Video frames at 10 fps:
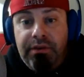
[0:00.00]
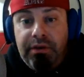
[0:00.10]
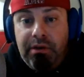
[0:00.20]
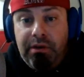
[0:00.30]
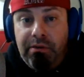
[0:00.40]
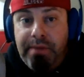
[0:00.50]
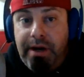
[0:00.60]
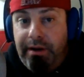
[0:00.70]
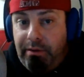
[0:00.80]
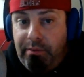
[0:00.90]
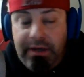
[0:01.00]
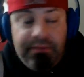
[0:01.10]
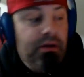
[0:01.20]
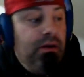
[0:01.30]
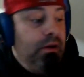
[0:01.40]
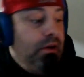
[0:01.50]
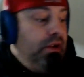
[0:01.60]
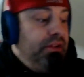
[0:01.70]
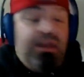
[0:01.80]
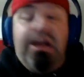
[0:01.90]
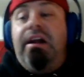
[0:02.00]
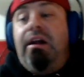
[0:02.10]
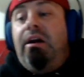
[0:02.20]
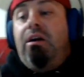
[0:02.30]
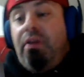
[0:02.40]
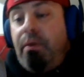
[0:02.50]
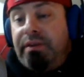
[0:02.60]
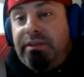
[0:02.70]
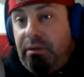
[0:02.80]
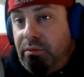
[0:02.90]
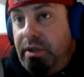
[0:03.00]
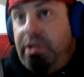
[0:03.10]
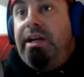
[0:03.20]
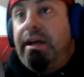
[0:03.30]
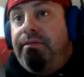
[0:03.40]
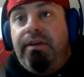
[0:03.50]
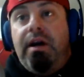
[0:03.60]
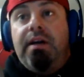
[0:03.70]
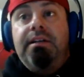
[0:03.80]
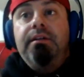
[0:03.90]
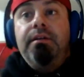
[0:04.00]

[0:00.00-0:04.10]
their own merit or whatever. They are the ones that really get fucked.